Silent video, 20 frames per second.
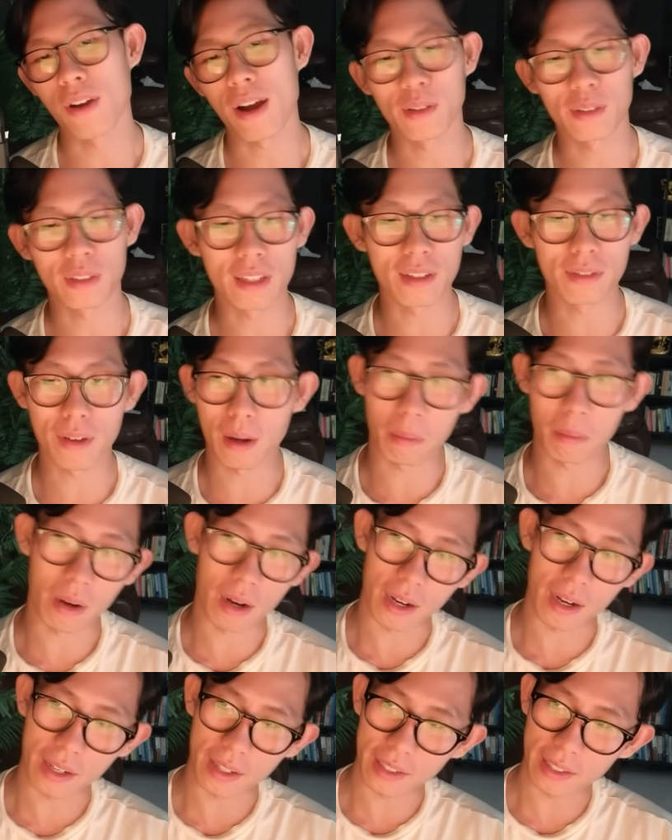to give up,
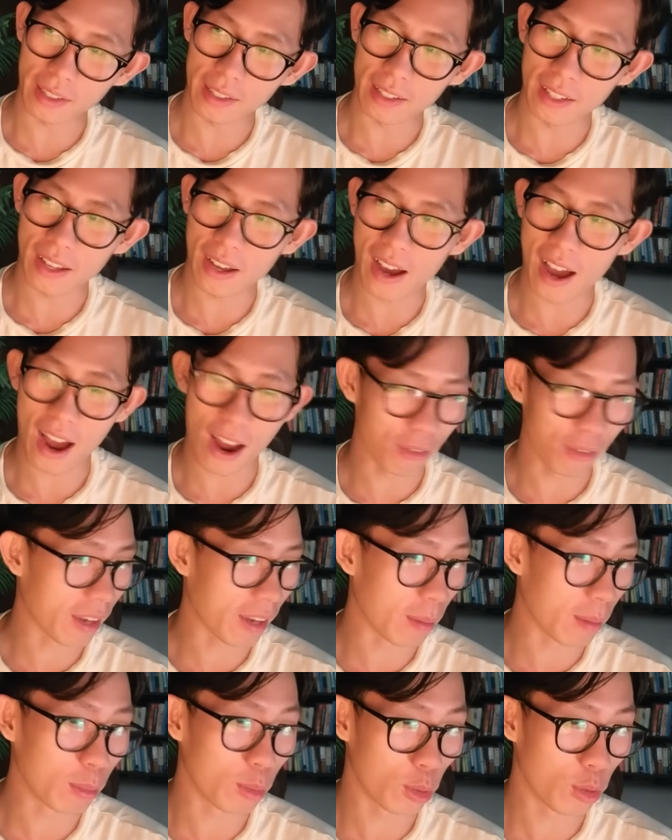right? I've
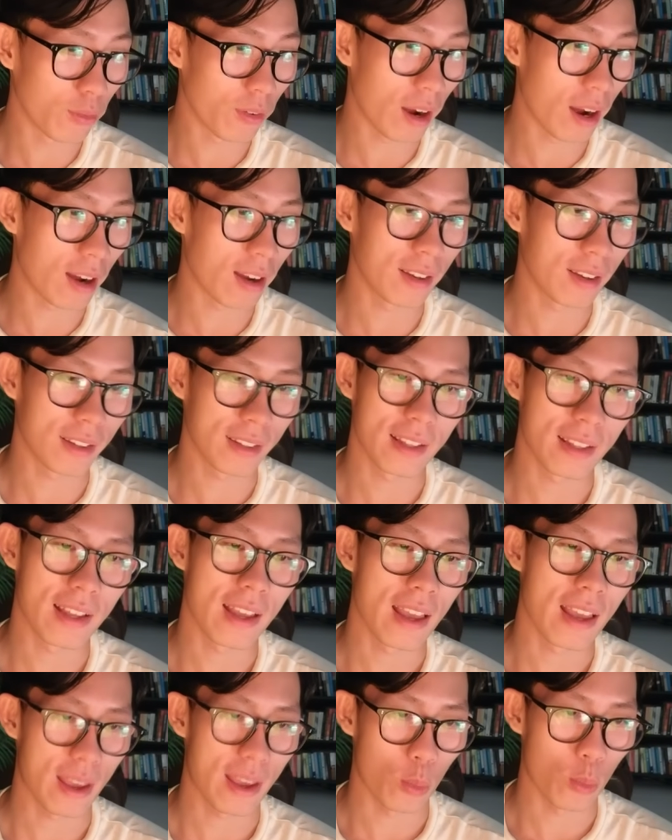came too far,
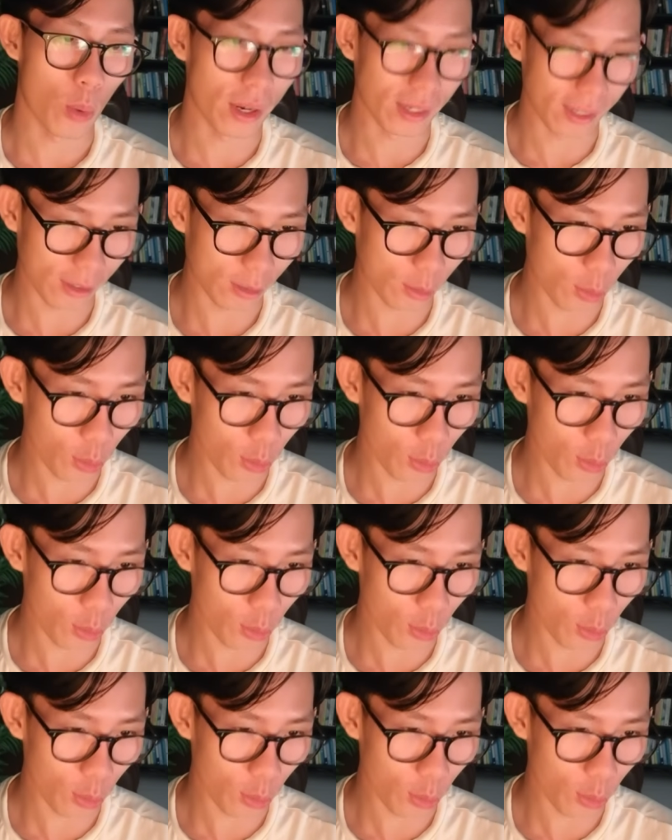waited too